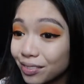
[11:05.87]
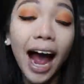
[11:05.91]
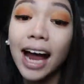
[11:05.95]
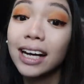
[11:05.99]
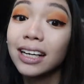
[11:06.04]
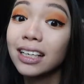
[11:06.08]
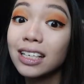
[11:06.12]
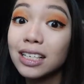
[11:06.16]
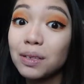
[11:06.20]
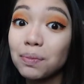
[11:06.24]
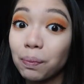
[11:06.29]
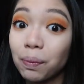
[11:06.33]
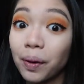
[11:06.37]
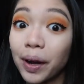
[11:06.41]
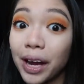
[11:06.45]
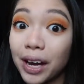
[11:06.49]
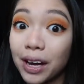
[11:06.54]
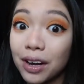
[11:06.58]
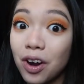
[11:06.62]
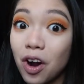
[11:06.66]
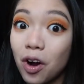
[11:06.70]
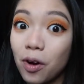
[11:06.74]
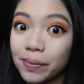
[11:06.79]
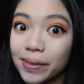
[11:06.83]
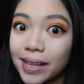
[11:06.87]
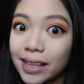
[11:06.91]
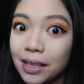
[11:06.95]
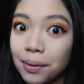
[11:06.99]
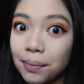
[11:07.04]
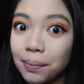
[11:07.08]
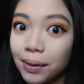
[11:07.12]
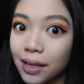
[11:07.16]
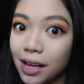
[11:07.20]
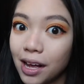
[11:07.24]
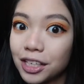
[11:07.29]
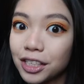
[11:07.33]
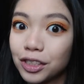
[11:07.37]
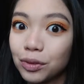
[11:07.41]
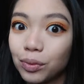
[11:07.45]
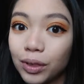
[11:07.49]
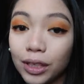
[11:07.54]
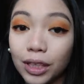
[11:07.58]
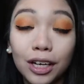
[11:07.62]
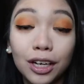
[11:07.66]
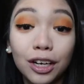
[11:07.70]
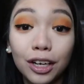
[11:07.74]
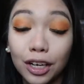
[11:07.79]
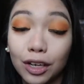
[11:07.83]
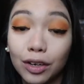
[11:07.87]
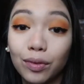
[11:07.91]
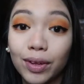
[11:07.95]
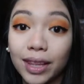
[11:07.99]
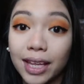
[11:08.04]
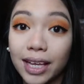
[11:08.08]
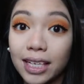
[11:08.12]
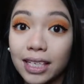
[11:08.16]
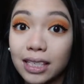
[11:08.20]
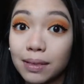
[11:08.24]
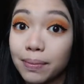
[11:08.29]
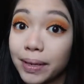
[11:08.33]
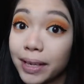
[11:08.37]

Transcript: I just pray and hope that the blush will look good with this,